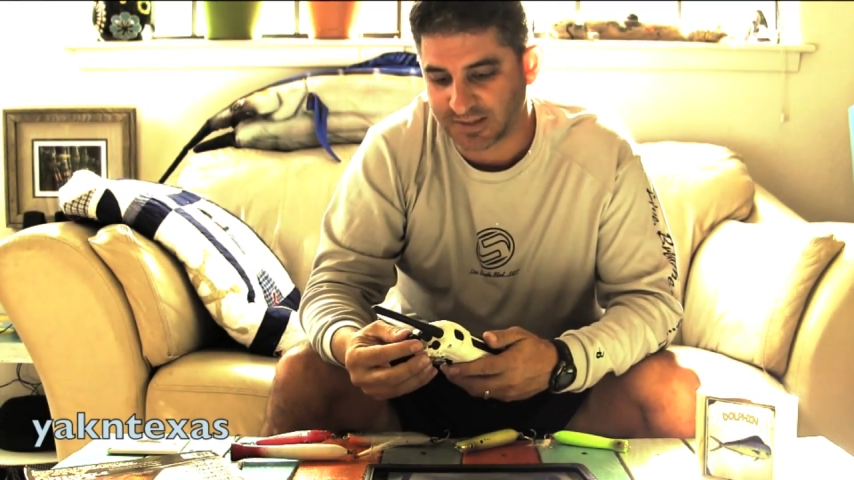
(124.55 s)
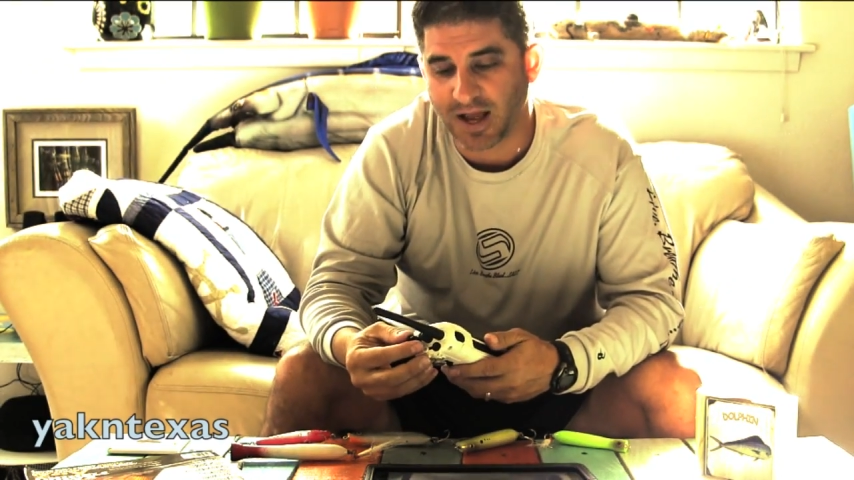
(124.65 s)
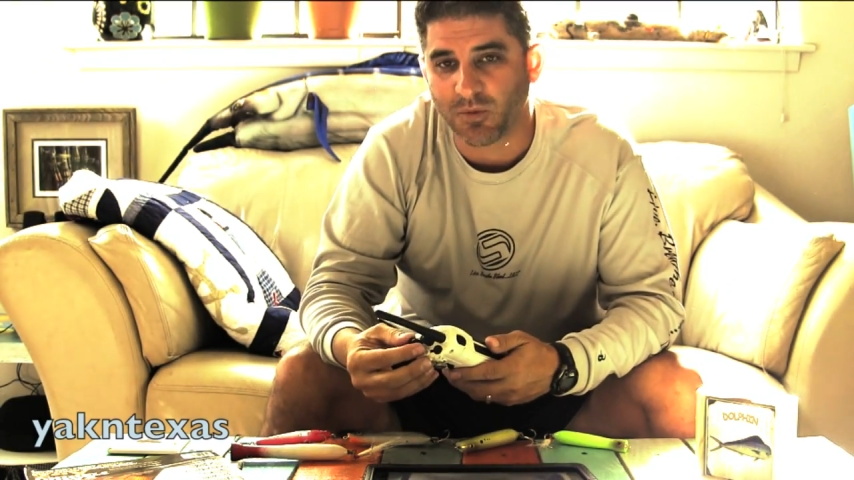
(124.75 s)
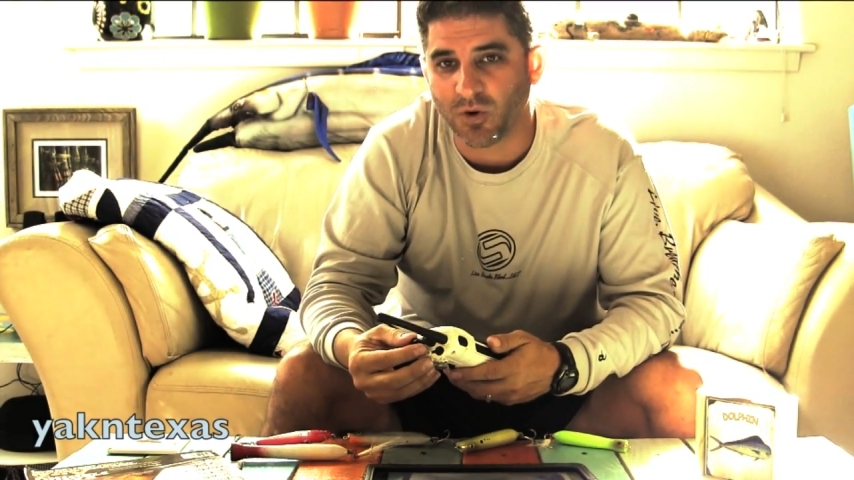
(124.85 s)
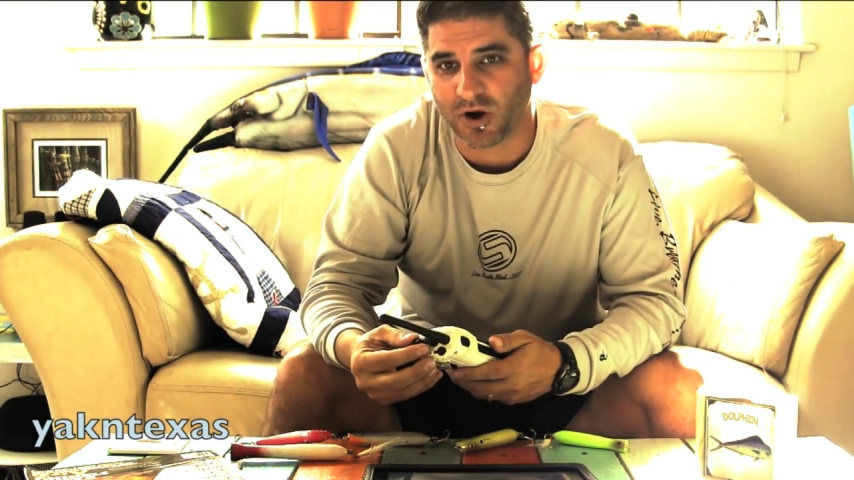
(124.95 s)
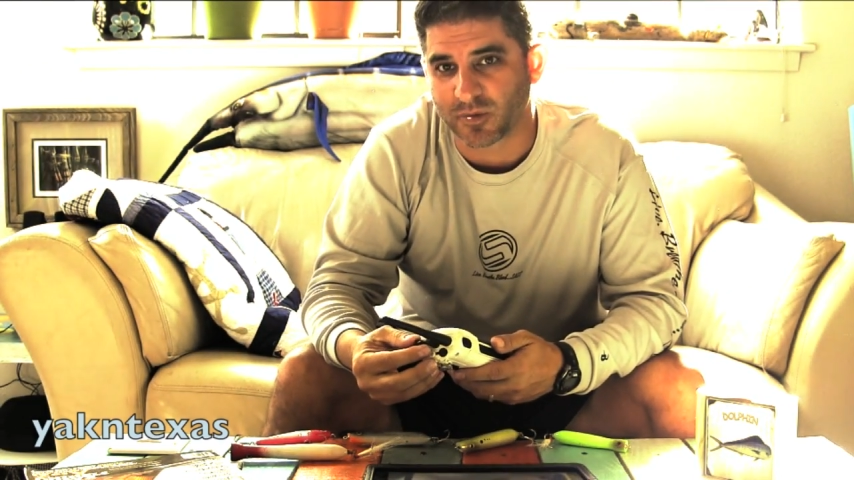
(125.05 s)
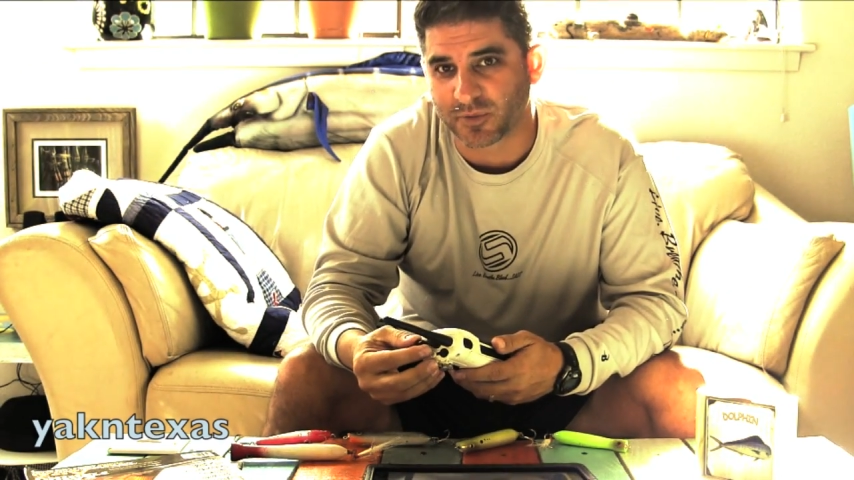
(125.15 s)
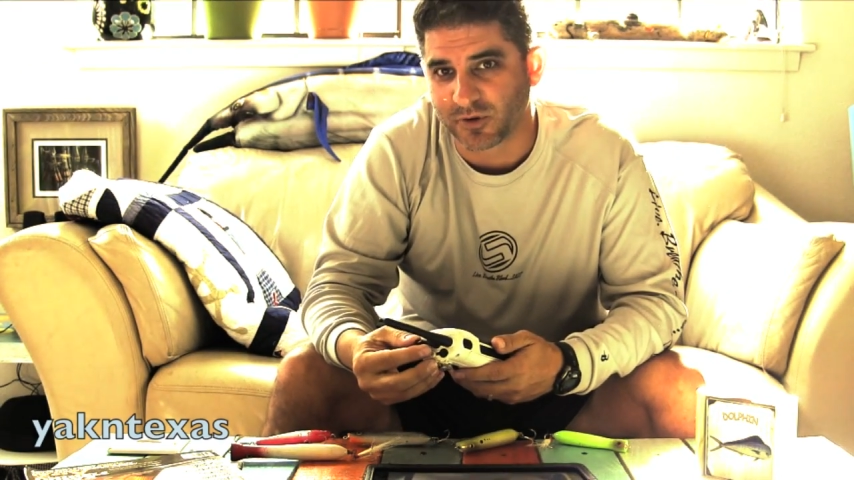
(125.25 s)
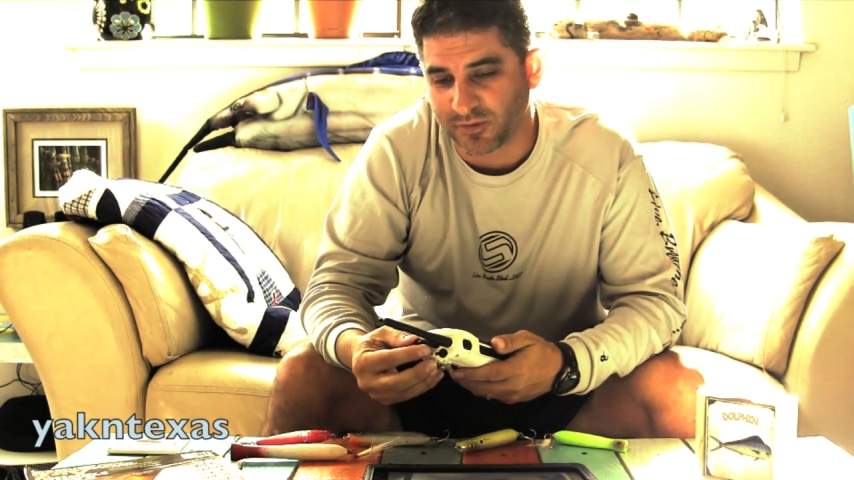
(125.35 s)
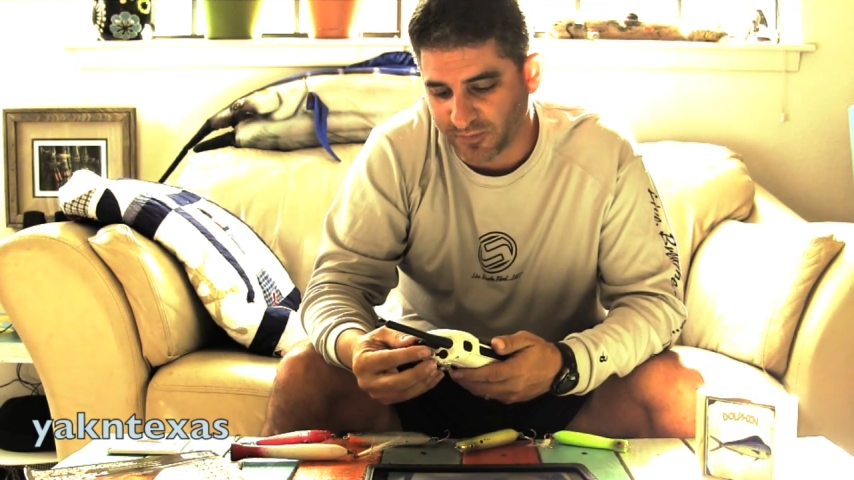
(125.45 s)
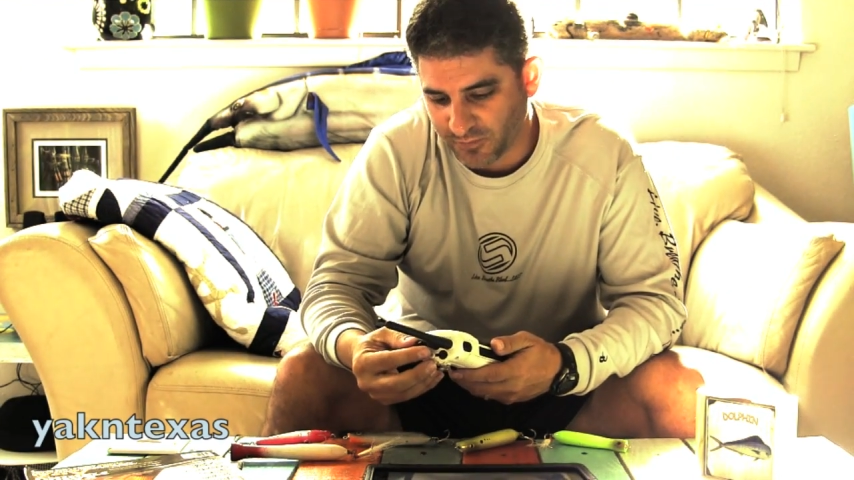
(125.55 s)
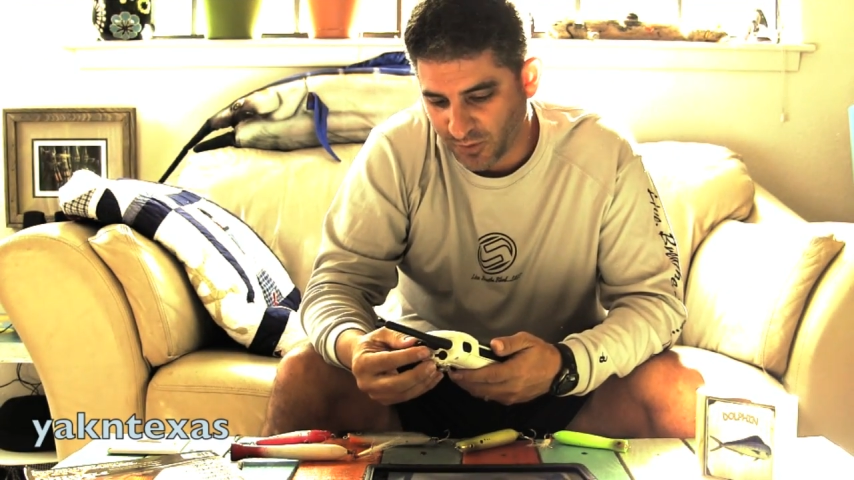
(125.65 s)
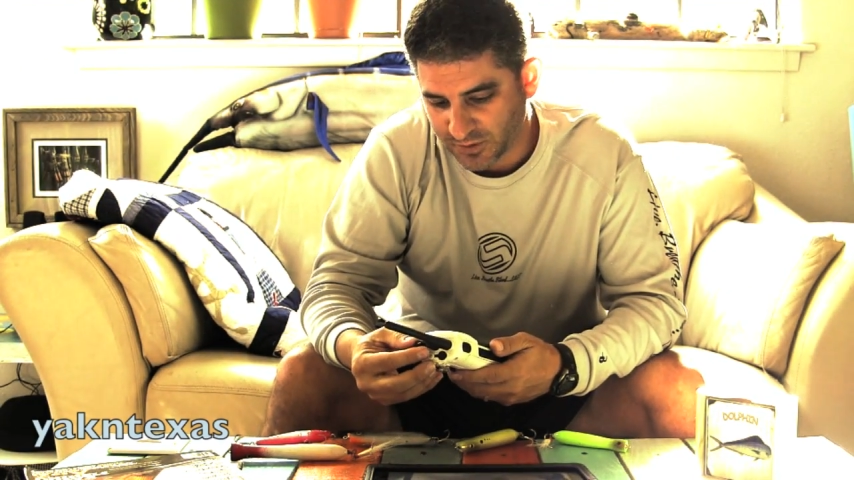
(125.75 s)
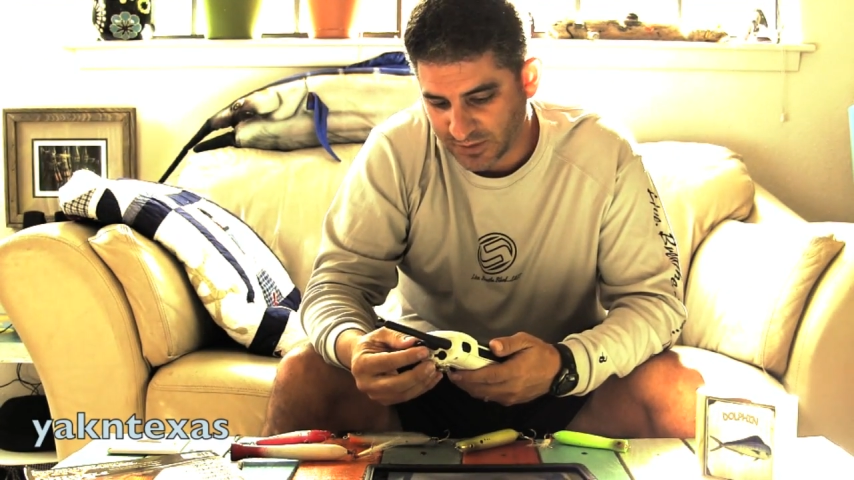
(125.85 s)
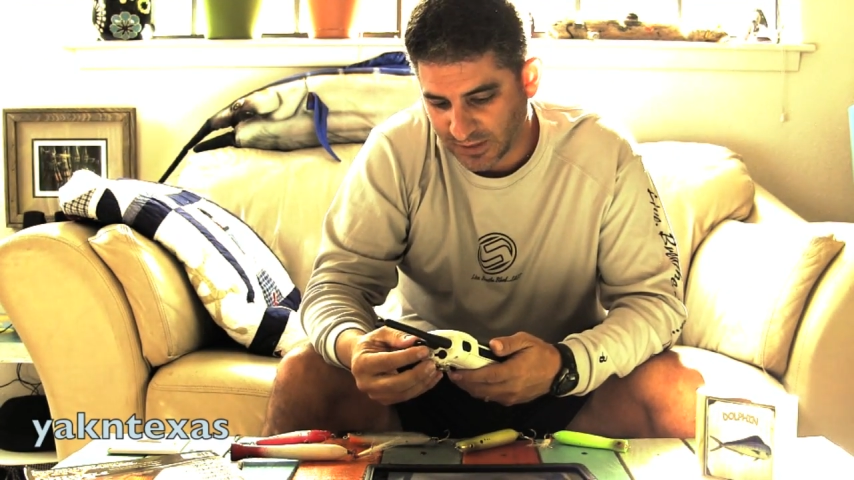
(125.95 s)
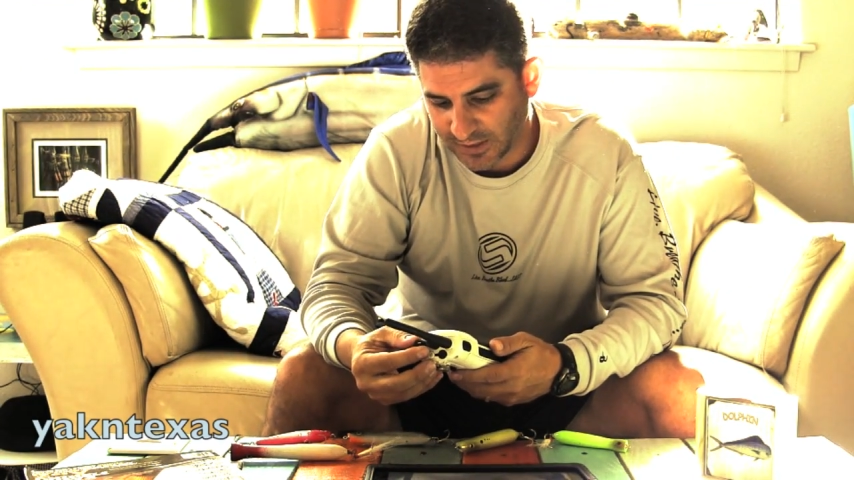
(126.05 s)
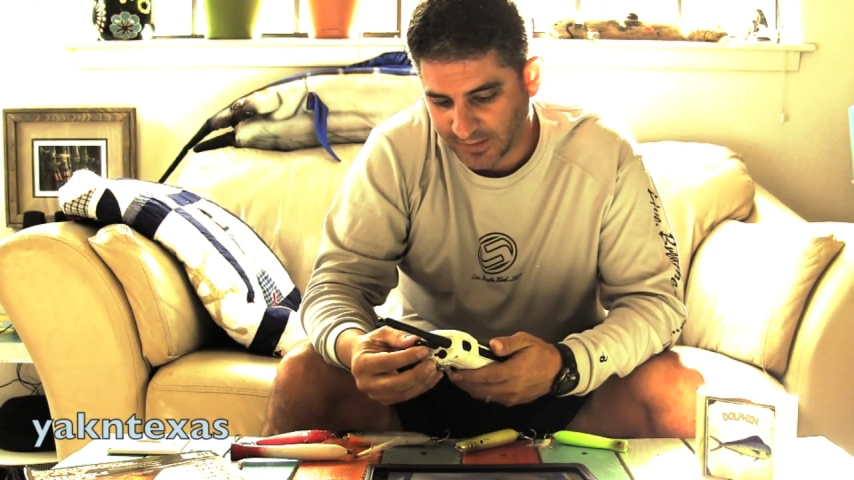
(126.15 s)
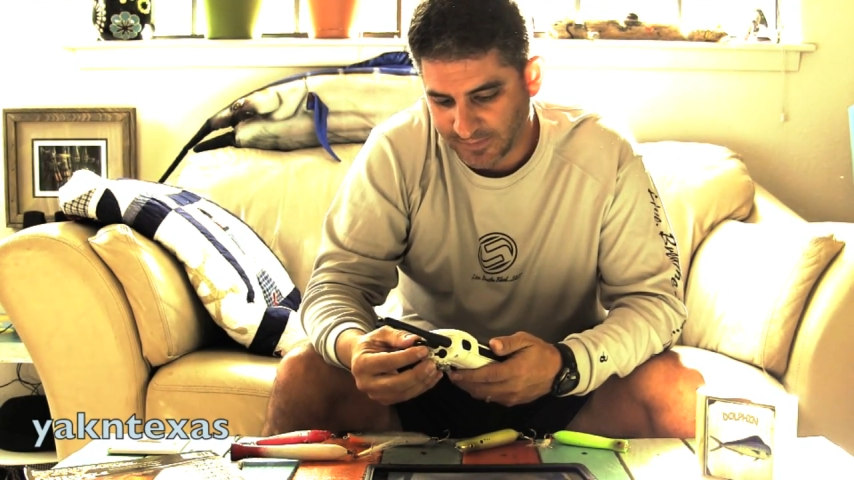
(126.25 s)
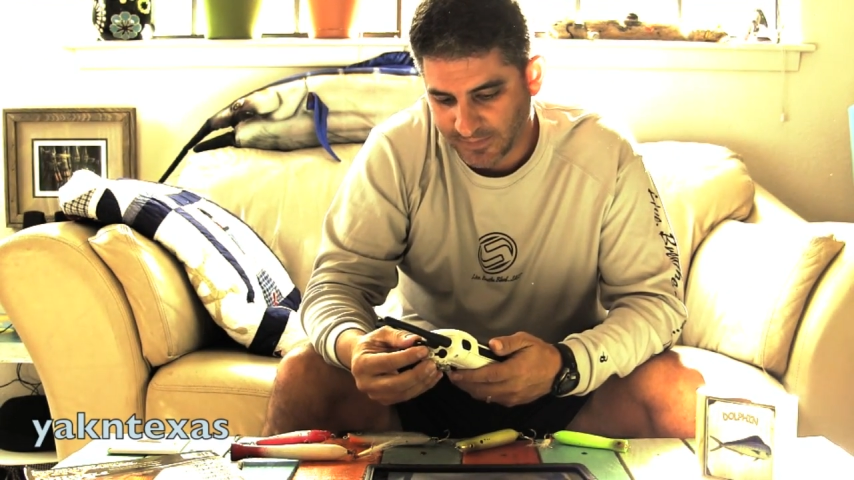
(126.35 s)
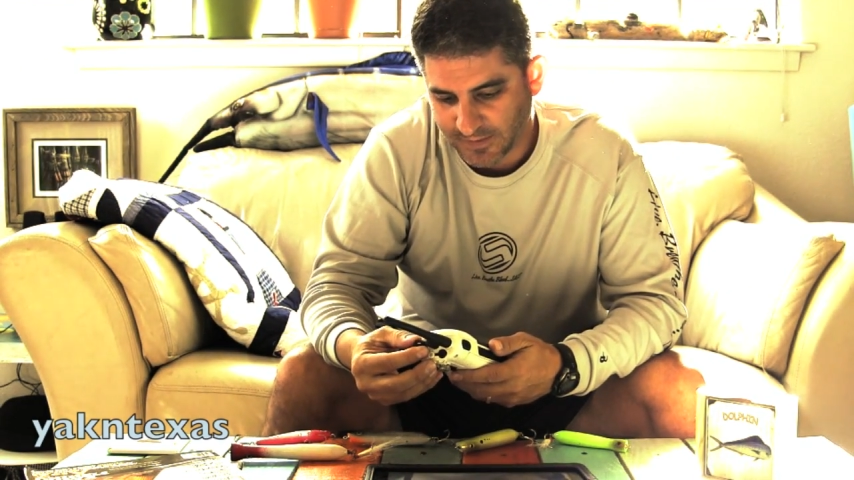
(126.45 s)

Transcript: not waterproof, unfortunately.